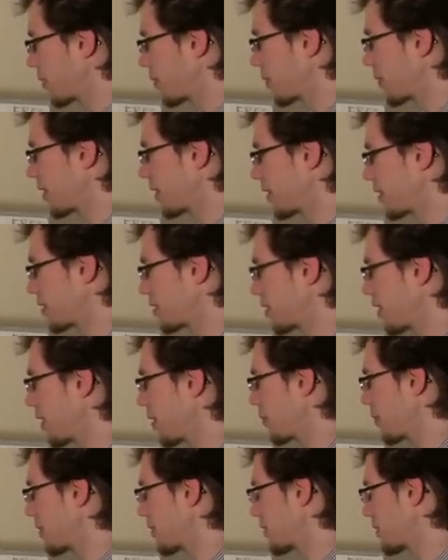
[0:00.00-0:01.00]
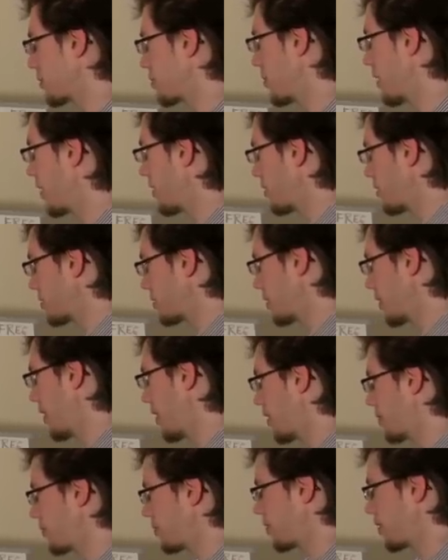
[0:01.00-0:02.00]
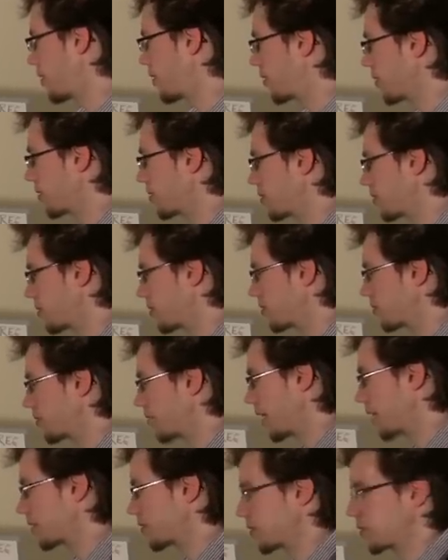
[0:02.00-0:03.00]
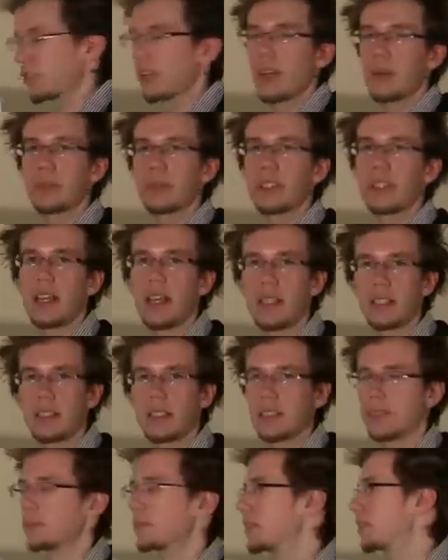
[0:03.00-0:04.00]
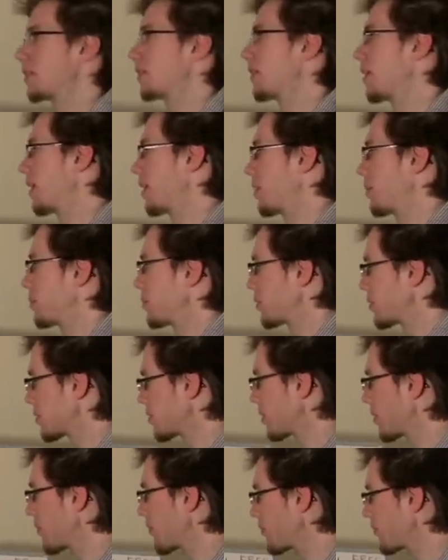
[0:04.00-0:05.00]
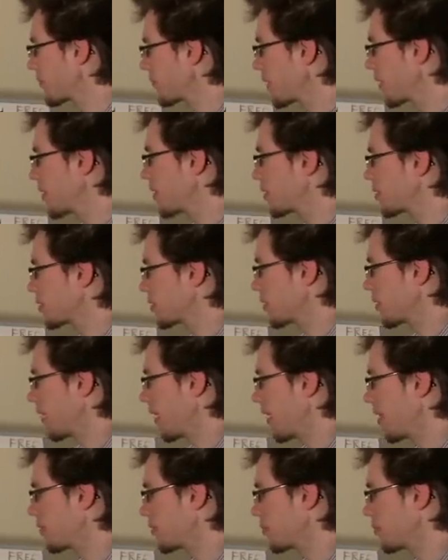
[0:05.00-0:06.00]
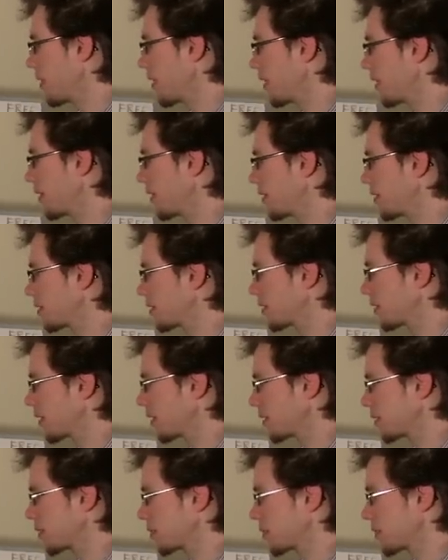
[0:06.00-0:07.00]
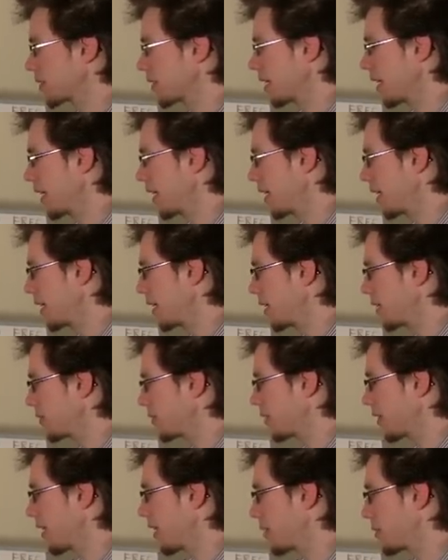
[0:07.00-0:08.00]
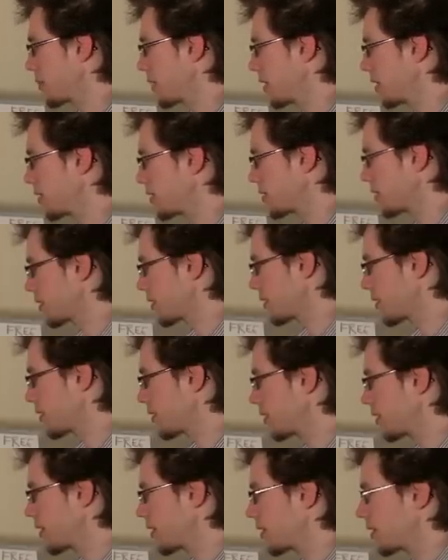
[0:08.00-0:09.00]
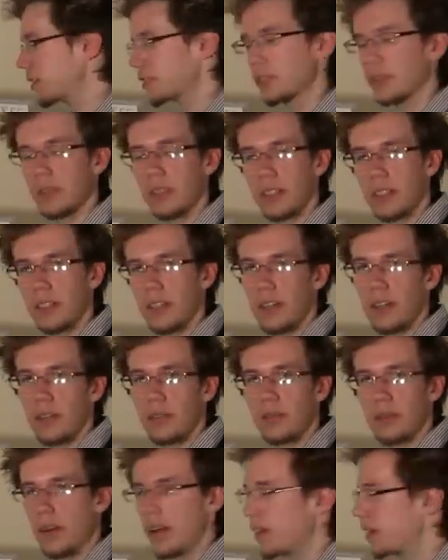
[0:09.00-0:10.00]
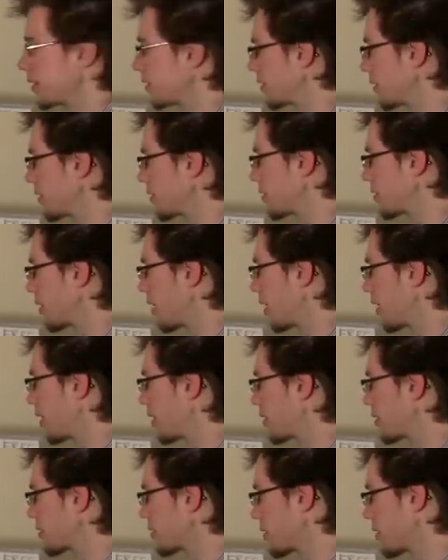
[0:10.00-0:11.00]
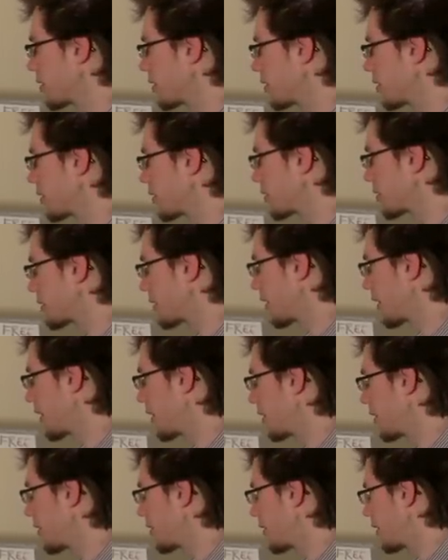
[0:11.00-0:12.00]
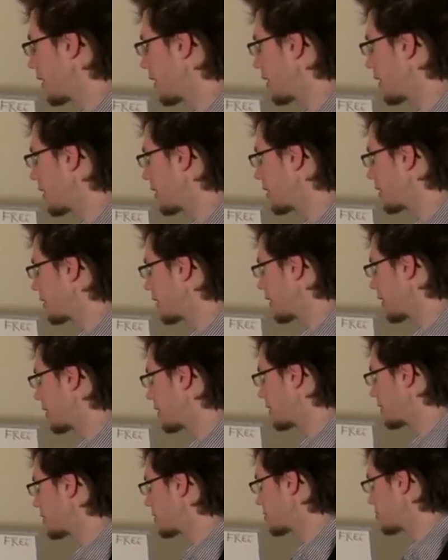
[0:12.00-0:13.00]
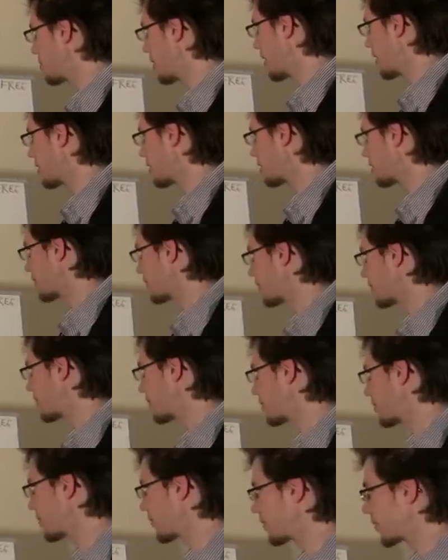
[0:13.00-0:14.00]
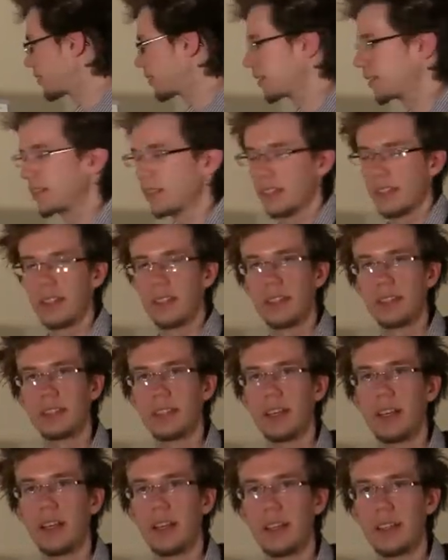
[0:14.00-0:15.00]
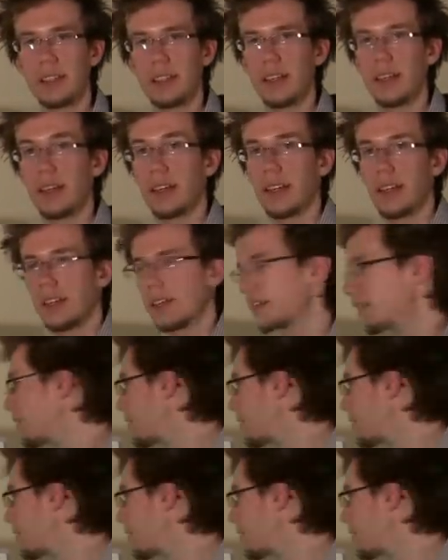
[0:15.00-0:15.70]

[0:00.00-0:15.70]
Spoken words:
we're going to start with the minors that have no flats or sharps attached to them in their names. So F minor starts with A flat major. So we're going to go Father Charles goes down and ends battle. Ta-da!